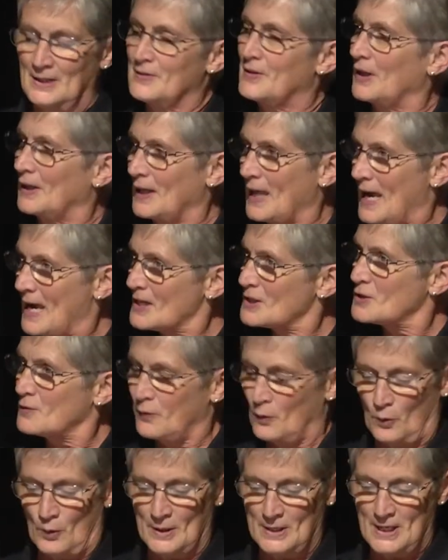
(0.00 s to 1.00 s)
The last
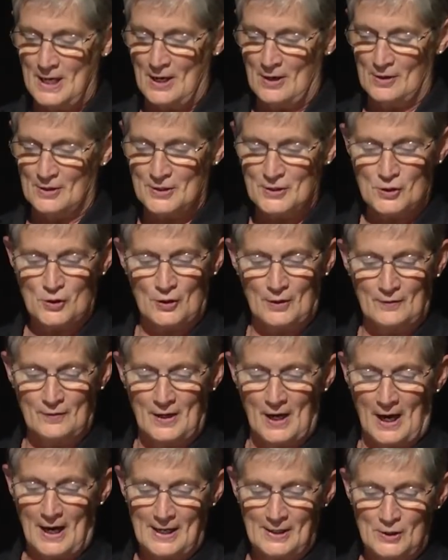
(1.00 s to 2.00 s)
4 years should
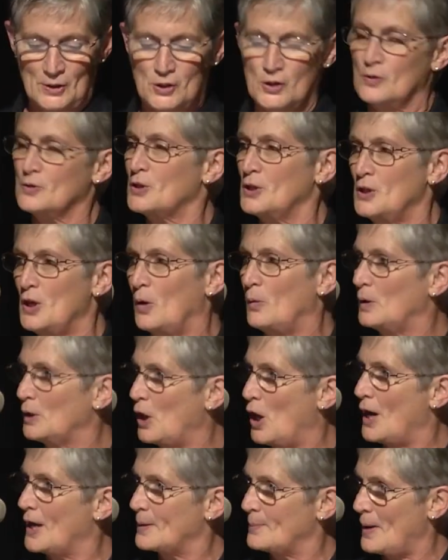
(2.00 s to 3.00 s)
have guided you to know a
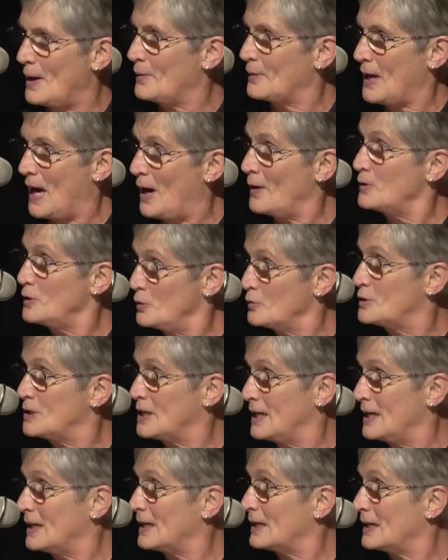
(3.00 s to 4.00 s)
lot about how you
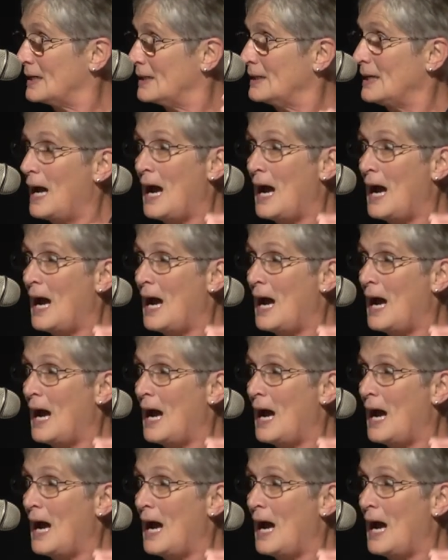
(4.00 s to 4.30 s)
tick,